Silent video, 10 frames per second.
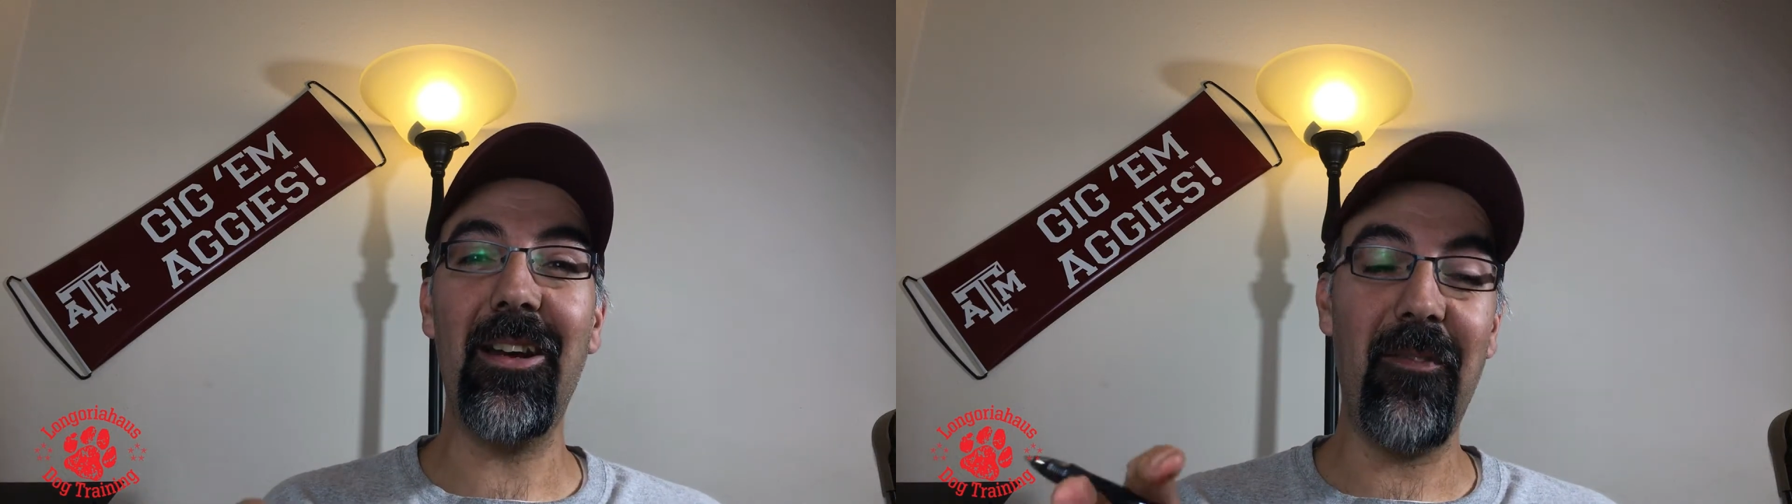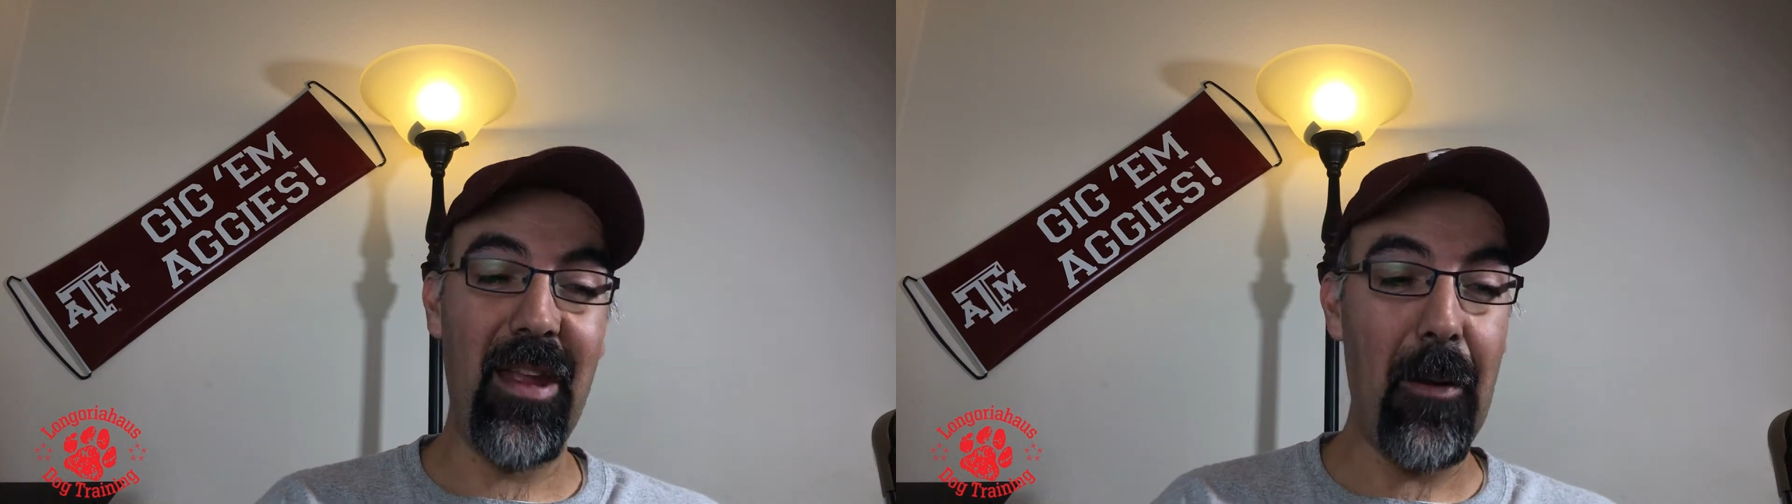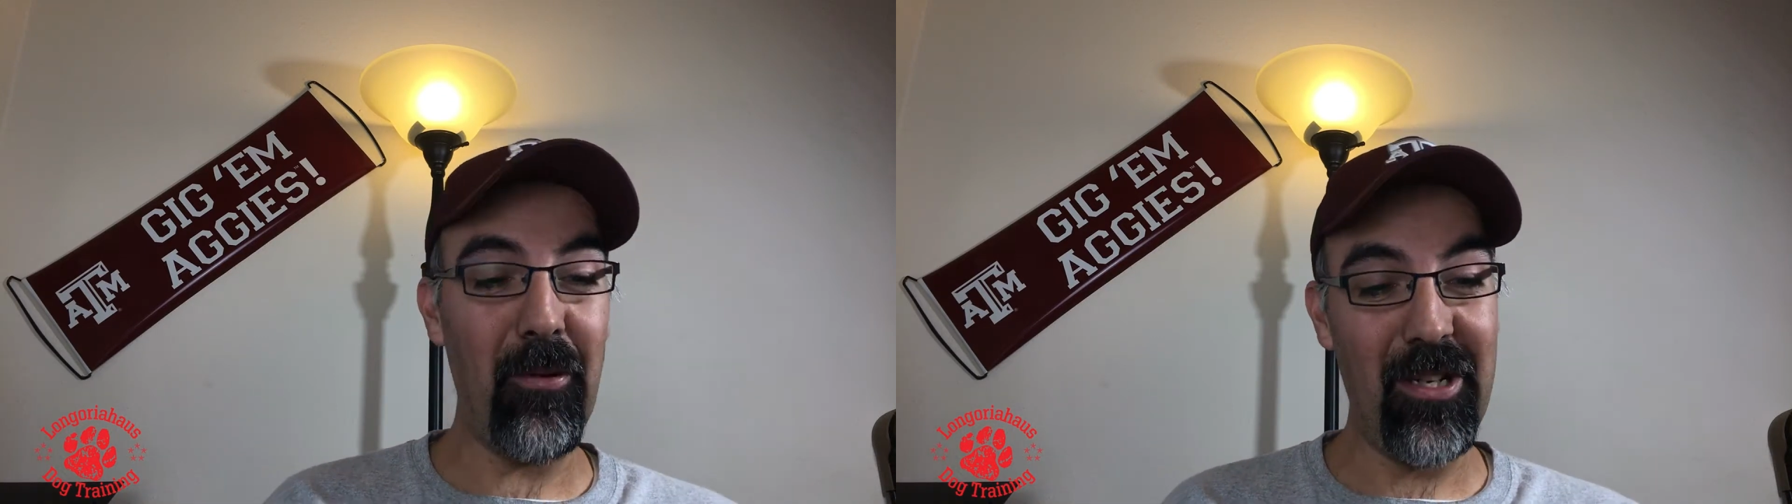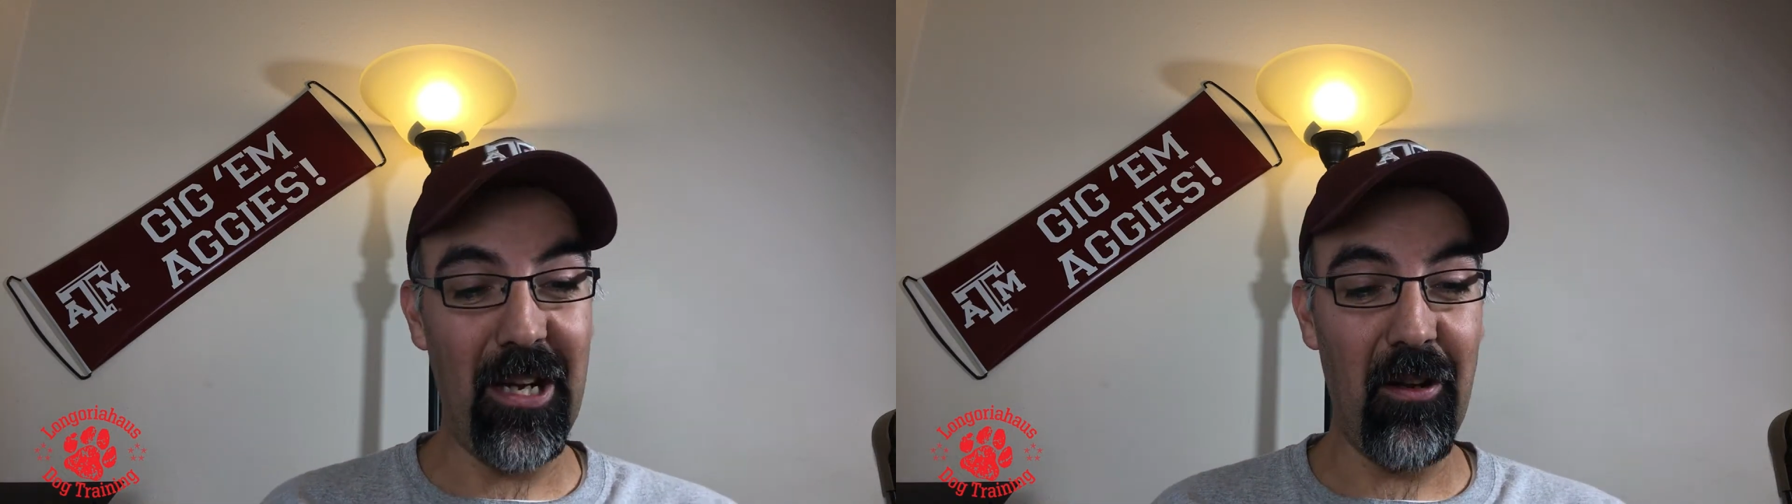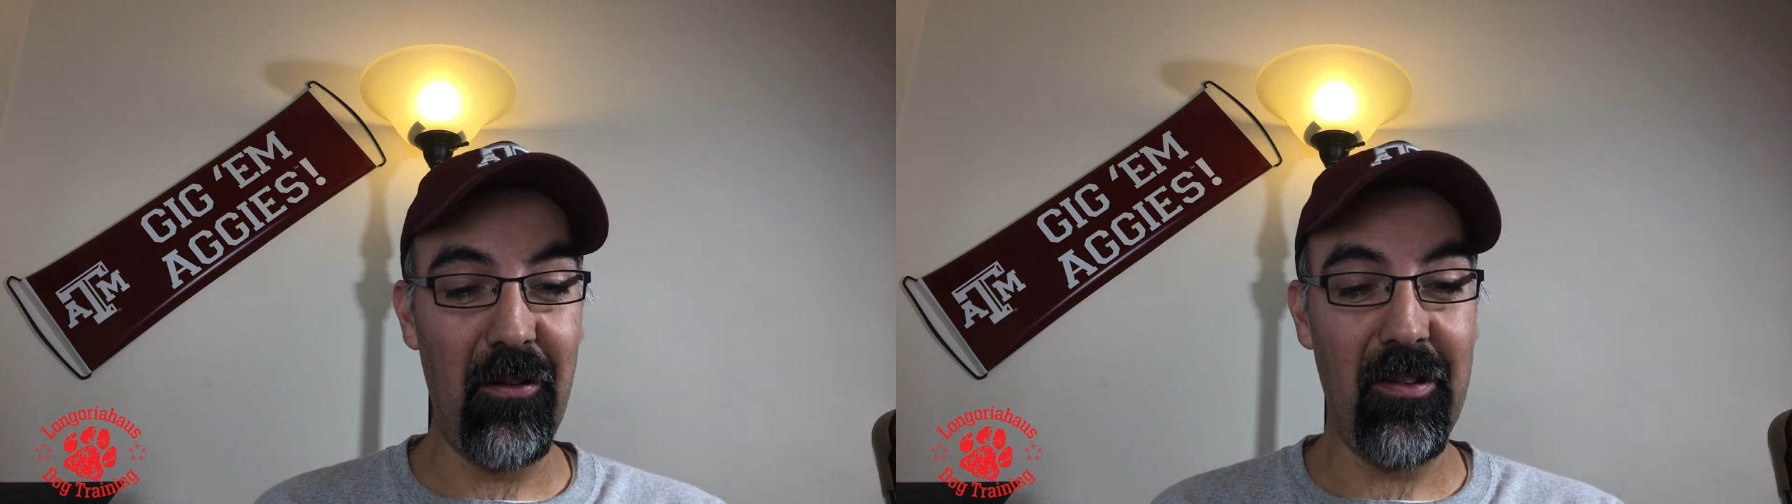of that
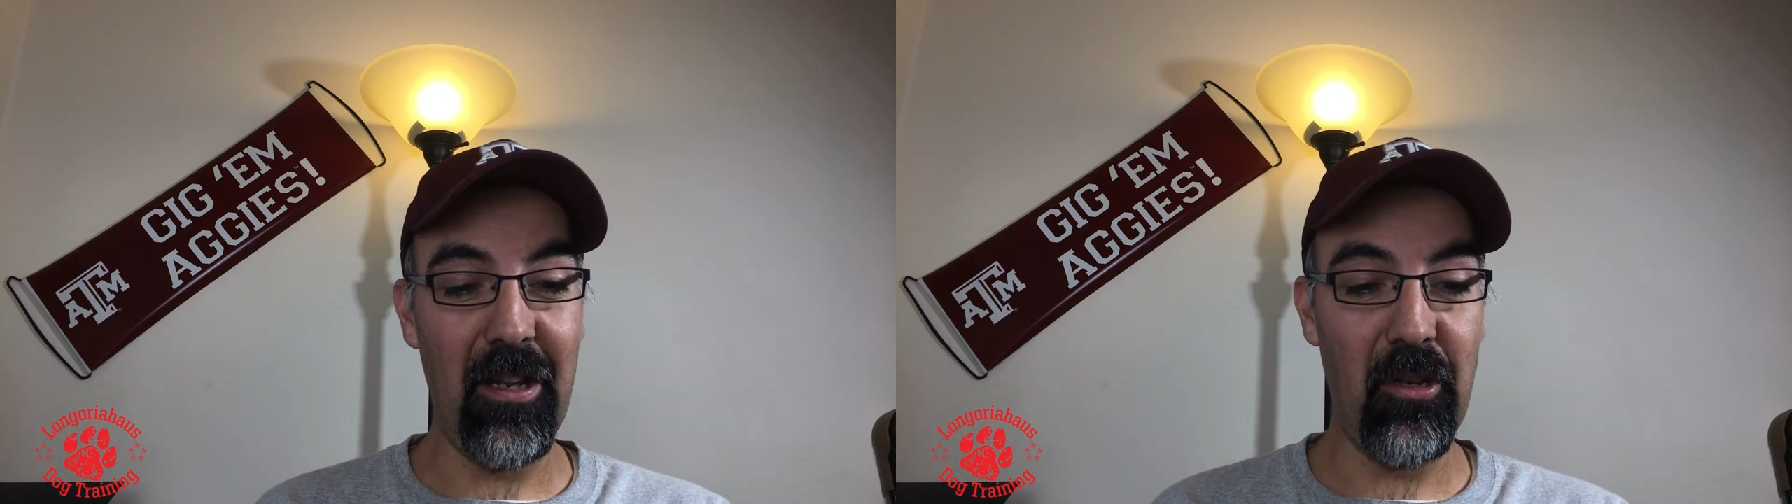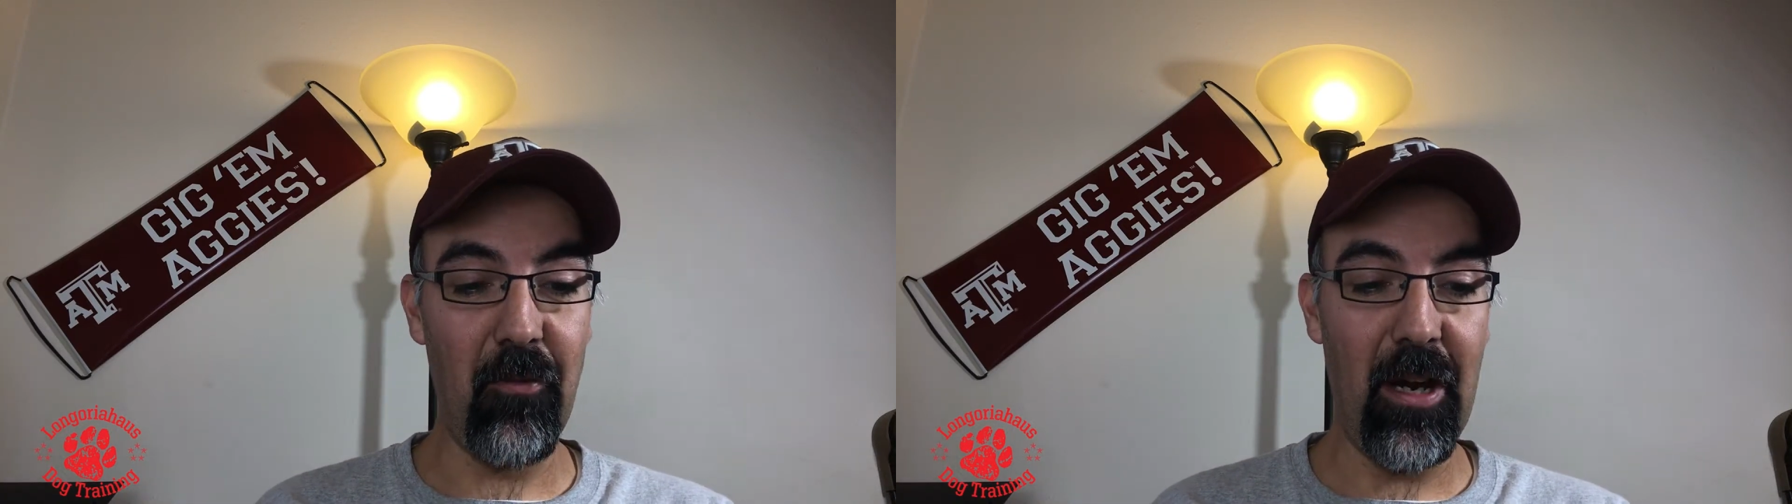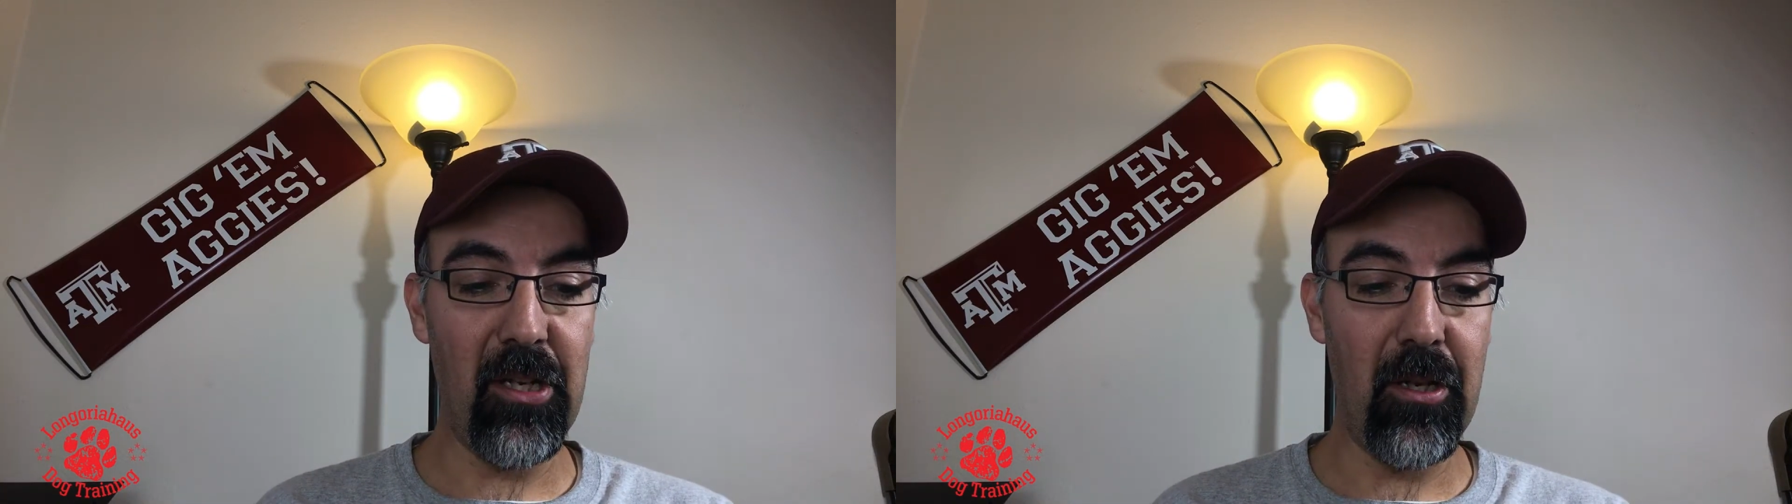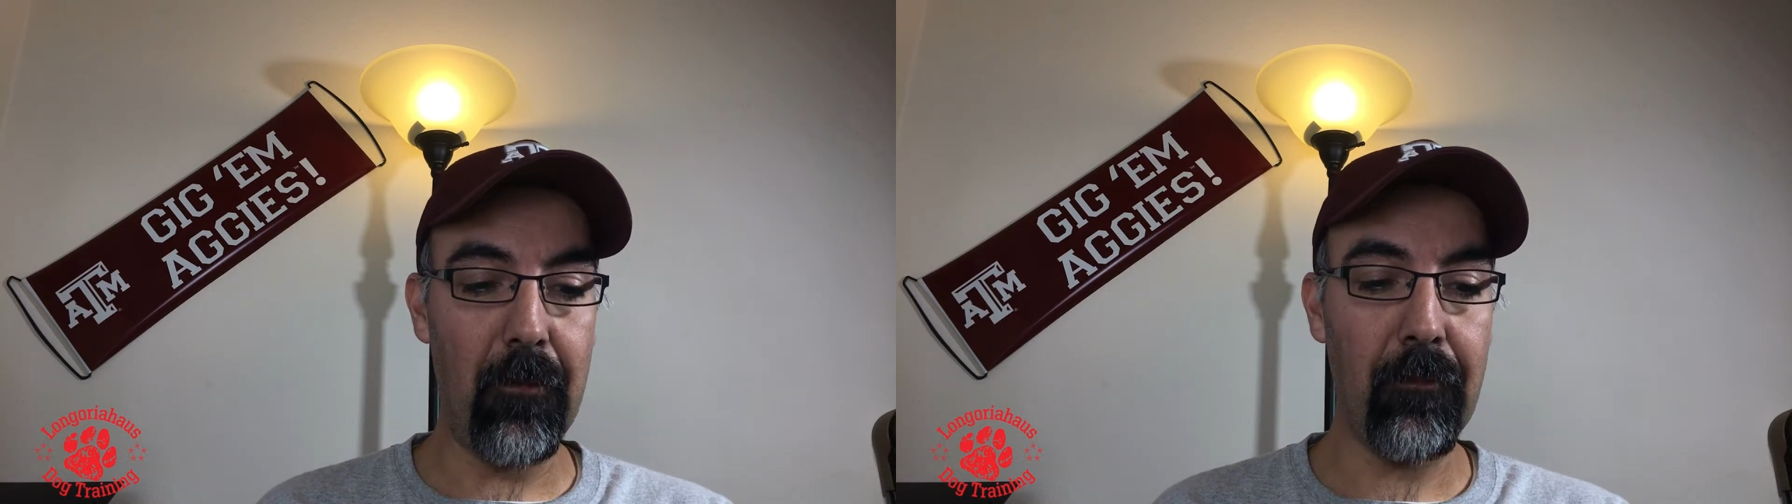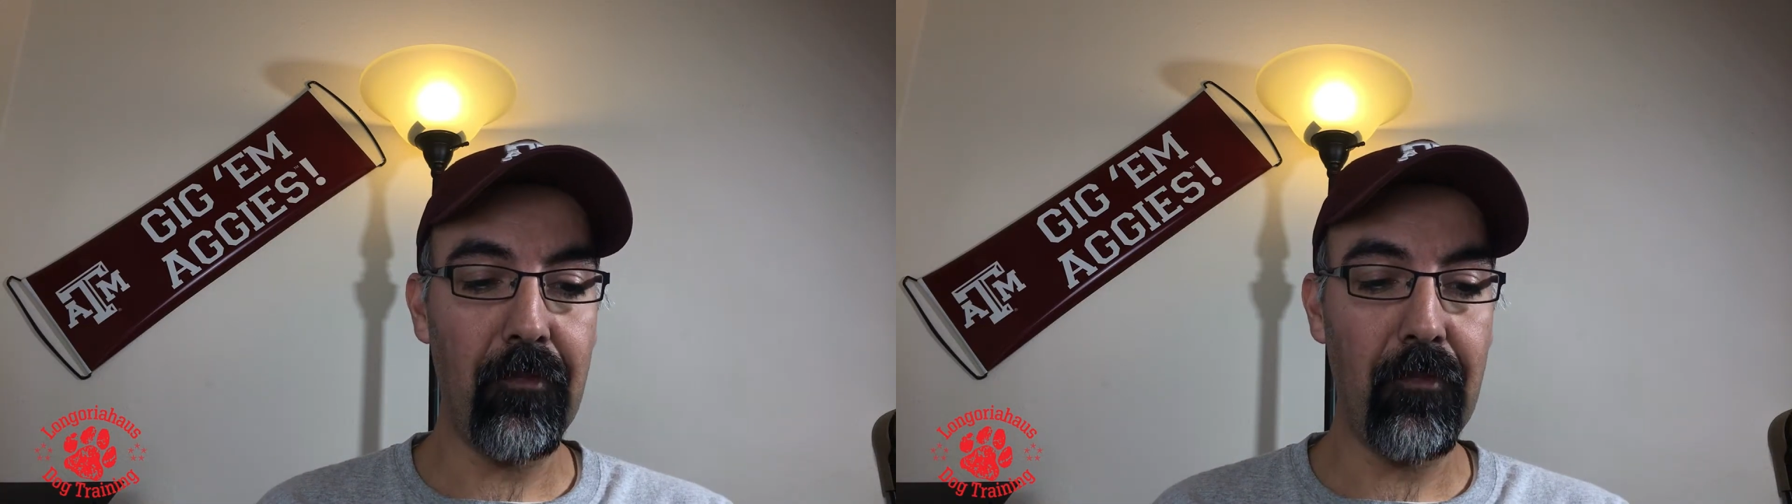particular situation.